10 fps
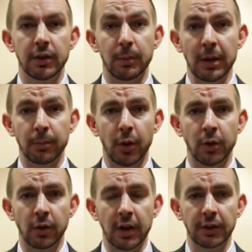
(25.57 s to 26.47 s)
to make
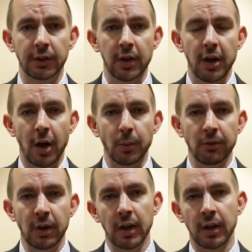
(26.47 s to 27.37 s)
progress and
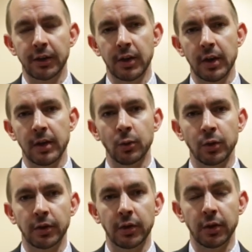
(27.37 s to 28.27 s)
we realised that in
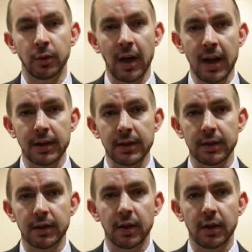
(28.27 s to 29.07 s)
order to do that